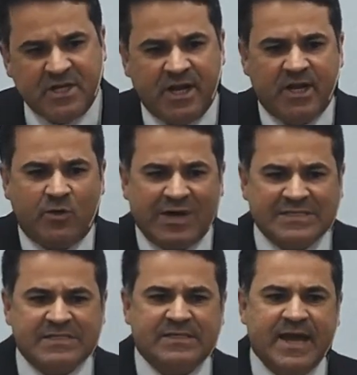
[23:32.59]
fear of
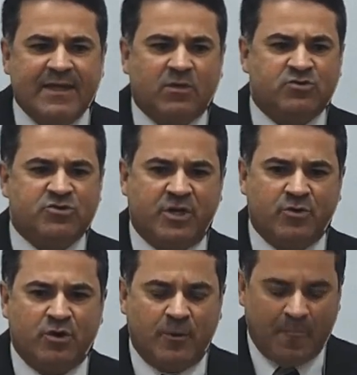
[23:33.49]
losing his
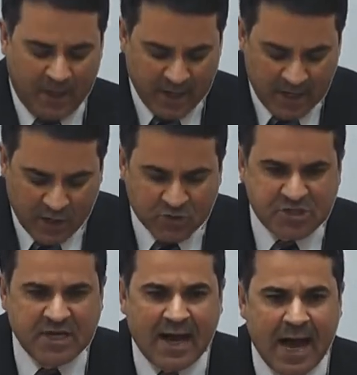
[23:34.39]
family, because
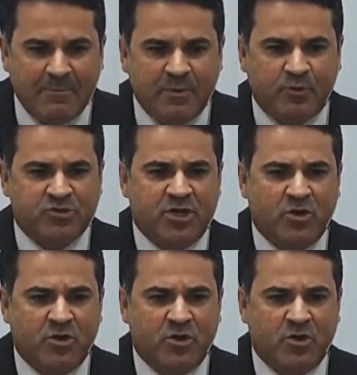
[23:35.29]
sometimes